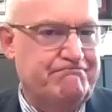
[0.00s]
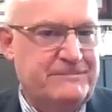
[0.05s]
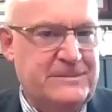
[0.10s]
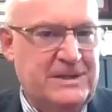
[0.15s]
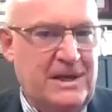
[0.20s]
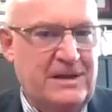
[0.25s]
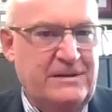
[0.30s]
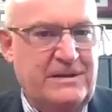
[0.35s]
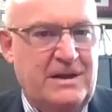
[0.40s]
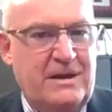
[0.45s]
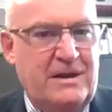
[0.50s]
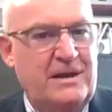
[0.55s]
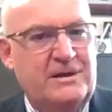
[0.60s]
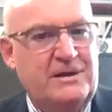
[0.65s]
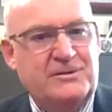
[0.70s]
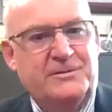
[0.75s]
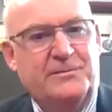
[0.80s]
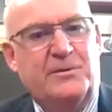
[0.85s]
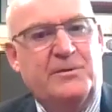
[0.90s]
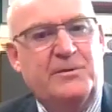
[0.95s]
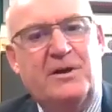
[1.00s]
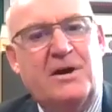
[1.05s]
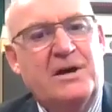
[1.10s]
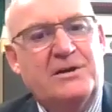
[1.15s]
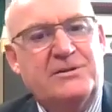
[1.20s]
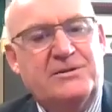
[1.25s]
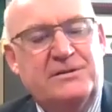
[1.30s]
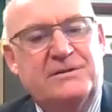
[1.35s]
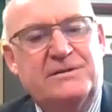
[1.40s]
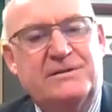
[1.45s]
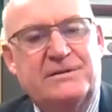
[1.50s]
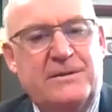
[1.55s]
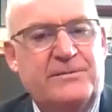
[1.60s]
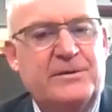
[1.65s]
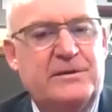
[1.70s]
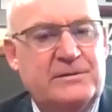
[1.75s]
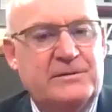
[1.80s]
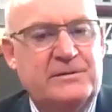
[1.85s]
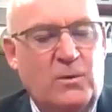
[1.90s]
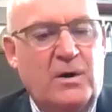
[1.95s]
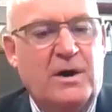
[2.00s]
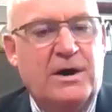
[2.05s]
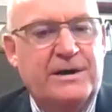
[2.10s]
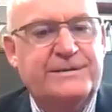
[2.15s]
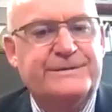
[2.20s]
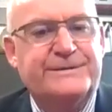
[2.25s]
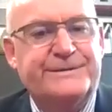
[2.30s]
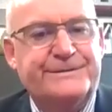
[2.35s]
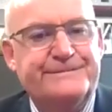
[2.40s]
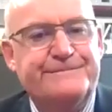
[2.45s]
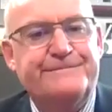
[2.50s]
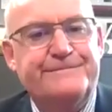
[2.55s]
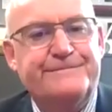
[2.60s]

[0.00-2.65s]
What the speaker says: take that extra precaution is something that's wise.